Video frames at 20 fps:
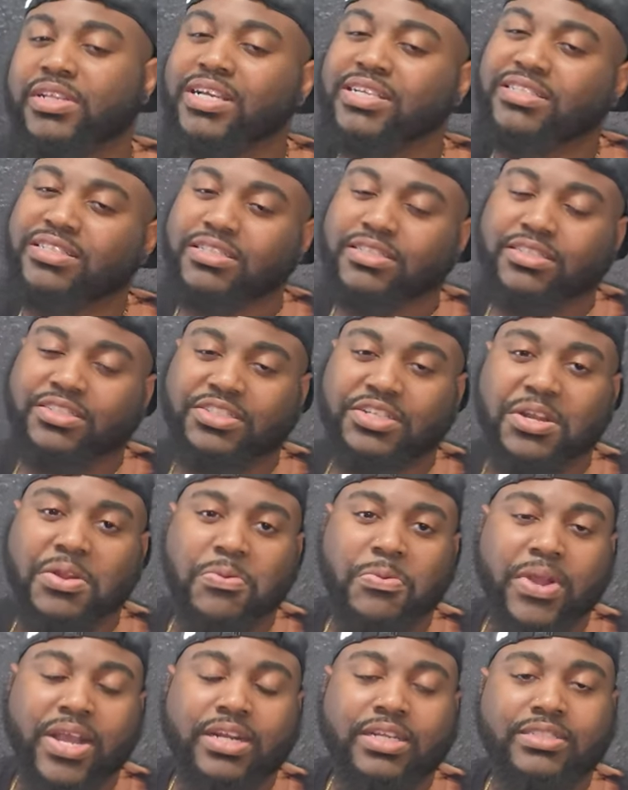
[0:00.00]
let's just
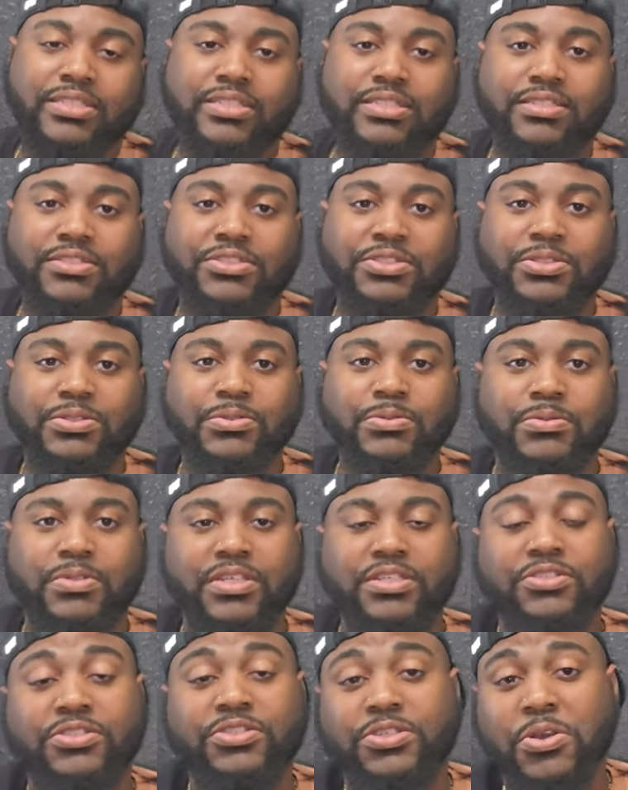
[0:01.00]
jump right into the shoe
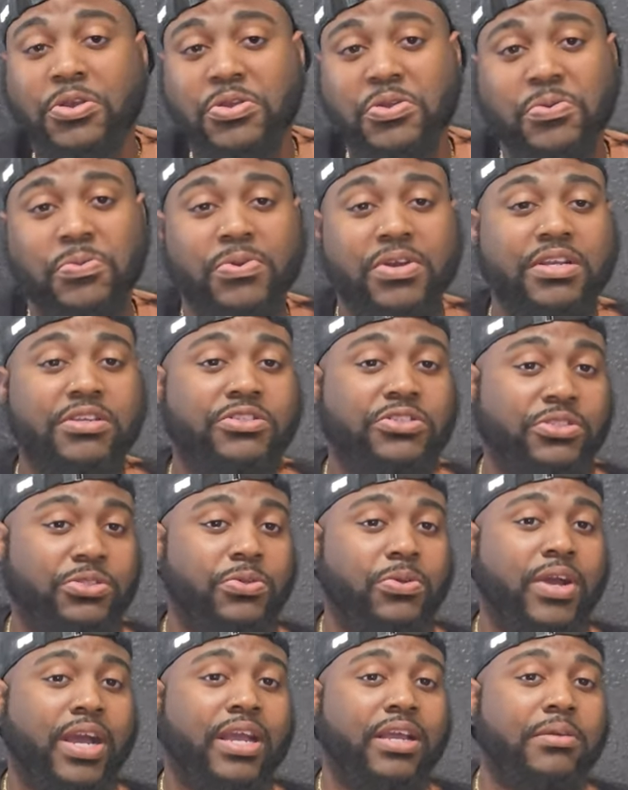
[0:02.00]
and show you what
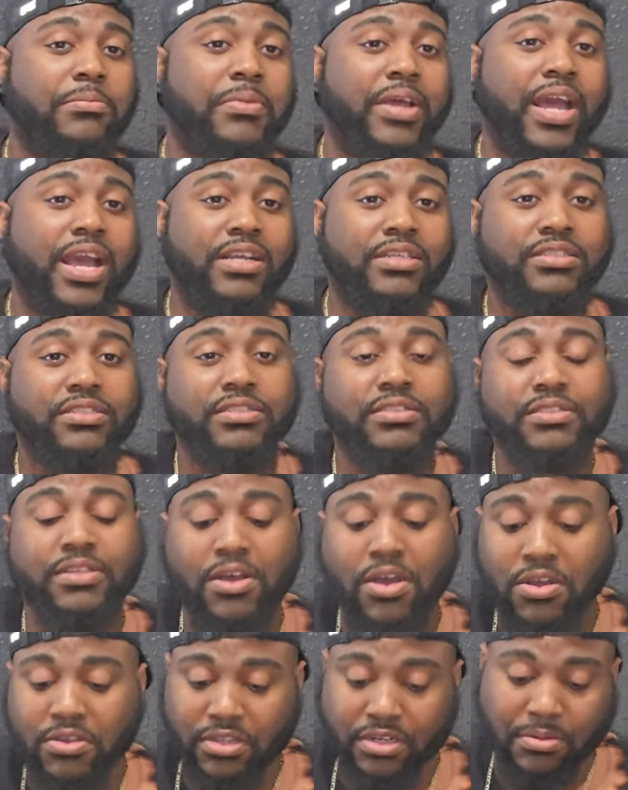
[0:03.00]
shoe I am actually
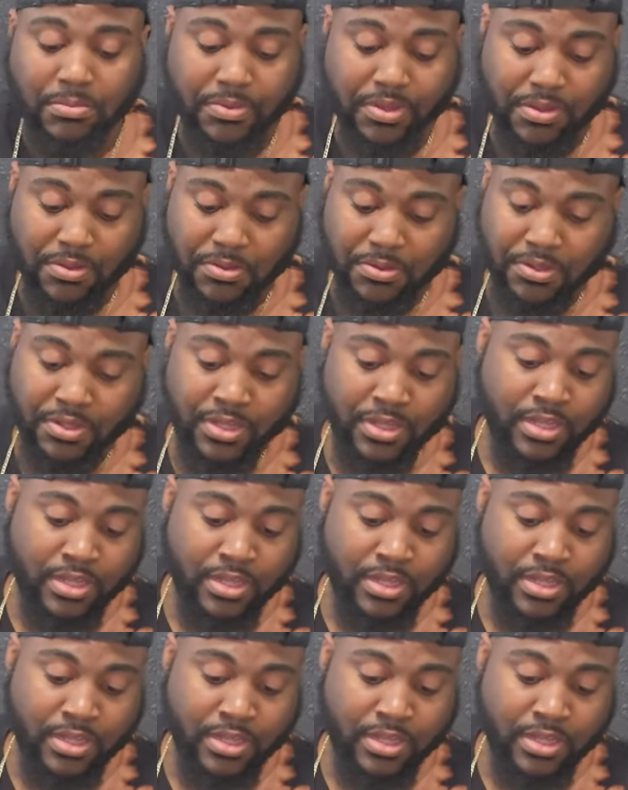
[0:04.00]
talking about.